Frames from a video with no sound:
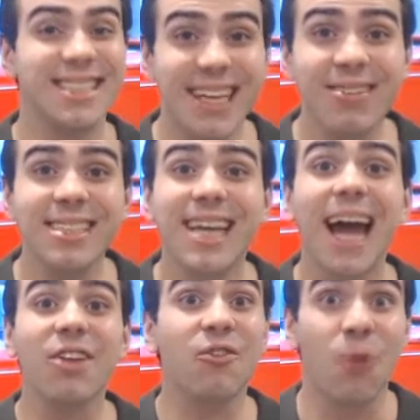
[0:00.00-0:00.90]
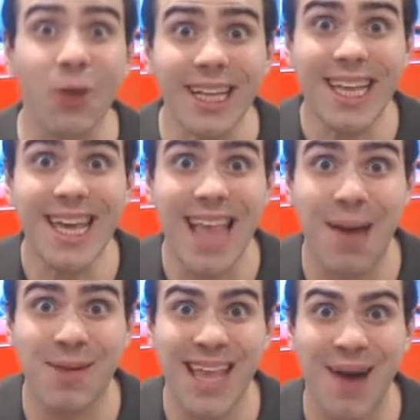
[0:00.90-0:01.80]
series got 14
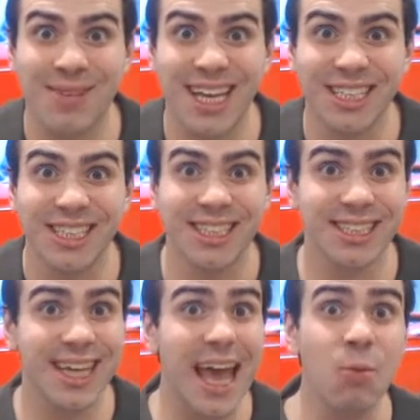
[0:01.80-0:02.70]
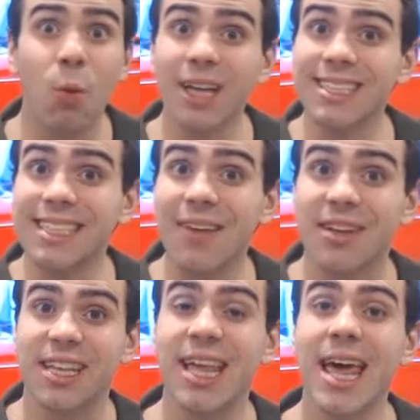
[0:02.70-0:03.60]
Emmy nominations, and won
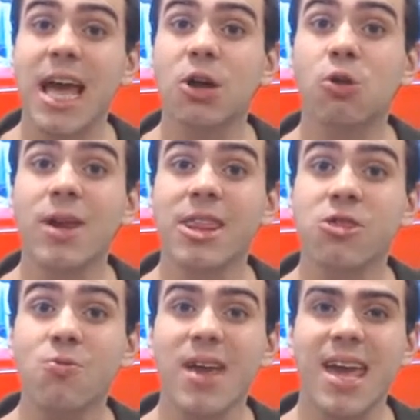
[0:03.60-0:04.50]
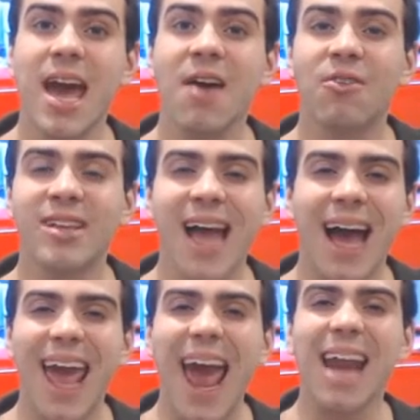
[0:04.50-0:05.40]
7, including 3, for
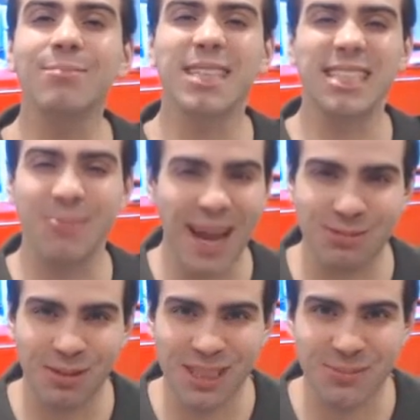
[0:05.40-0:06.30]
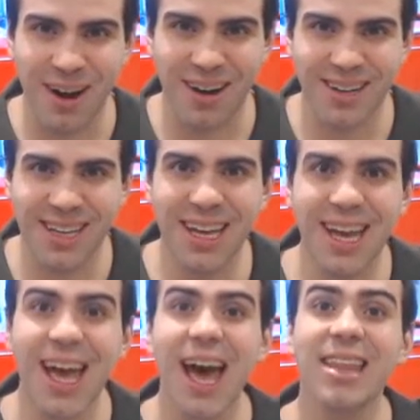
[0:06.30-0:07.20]
Don Adams as Maxwell Smart.
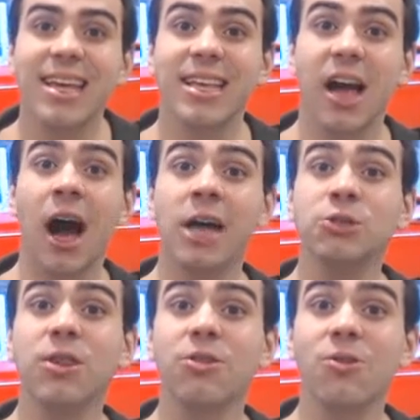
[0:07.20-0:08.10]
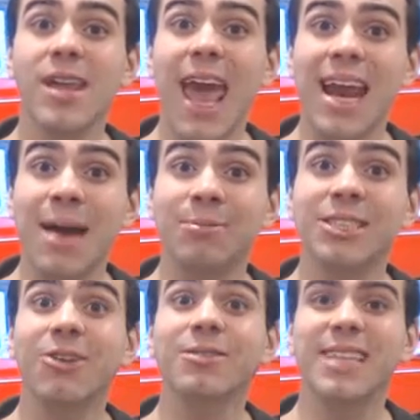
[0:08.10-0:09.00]
They did 138
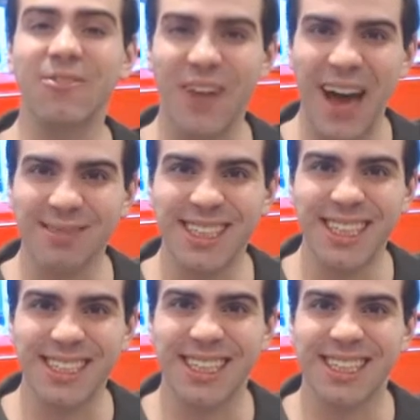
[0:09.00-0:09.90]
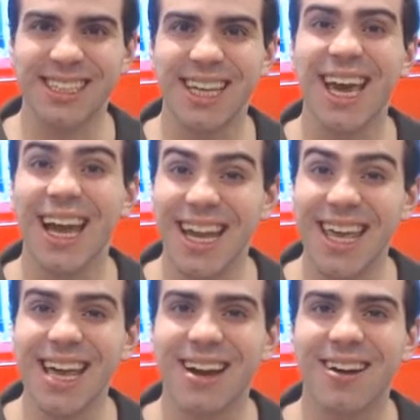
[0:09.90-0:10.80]
episodes in 5 seasons, and
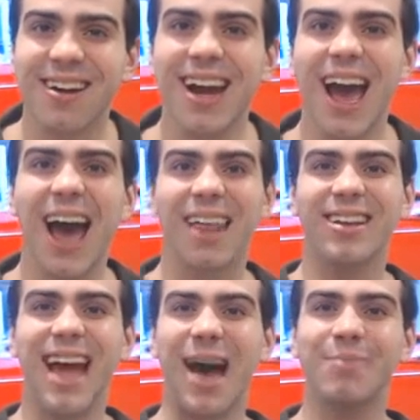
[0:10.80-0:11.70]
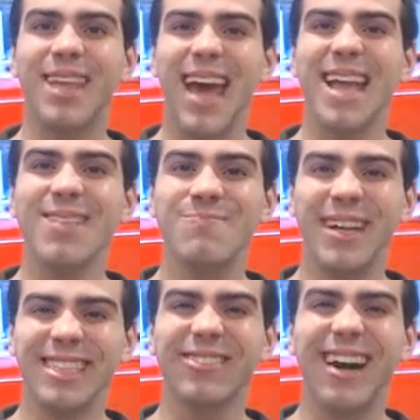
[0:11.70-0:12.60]
here are their top 10
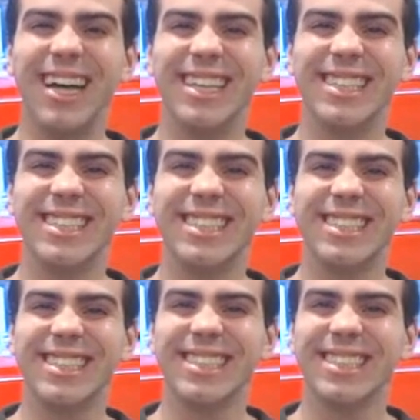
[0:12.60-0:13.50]
best ones.